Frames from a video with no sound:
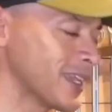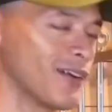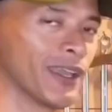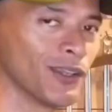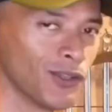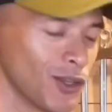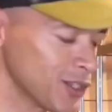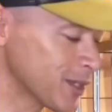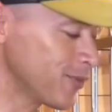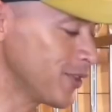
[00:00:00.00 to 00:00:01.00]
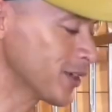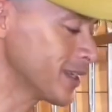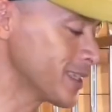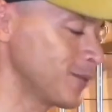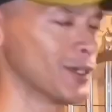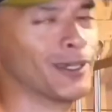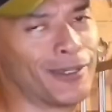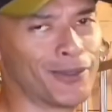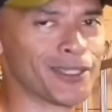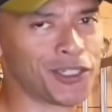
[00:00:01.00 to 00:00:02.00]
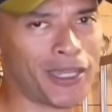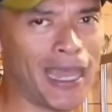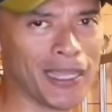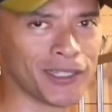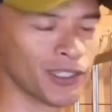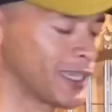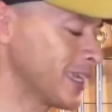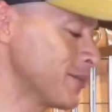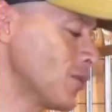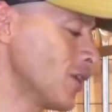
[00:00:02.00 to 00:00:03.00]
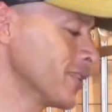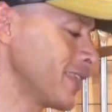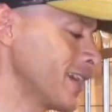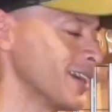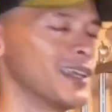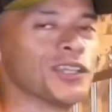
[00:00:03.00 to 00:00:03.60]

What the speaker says: Now, I know some of you are going to say, but it was such a hassle to get them on there.